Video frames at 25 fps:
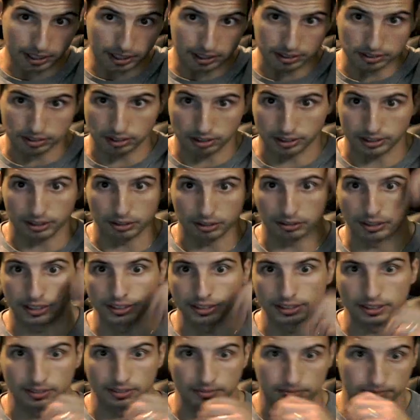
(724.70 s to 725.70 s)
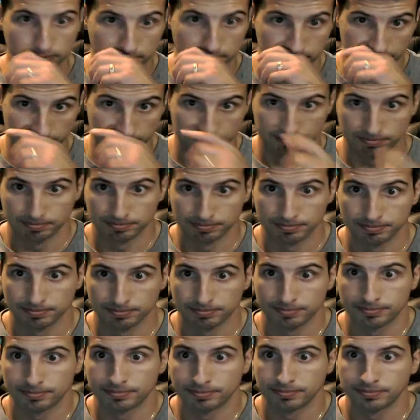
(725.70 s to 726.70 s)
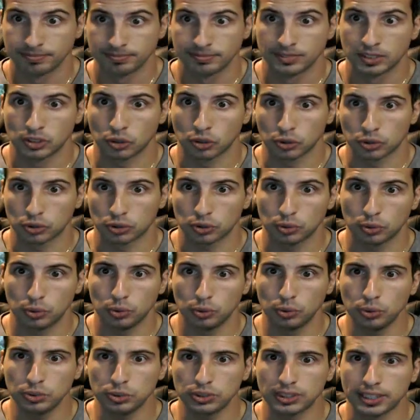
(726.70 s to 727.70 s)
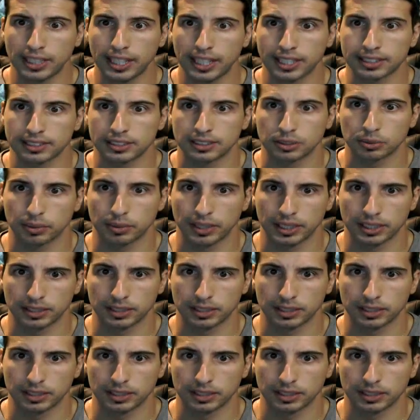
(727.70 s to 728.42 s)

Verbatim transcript: is looking crazy. So, ooh, Z X is ready.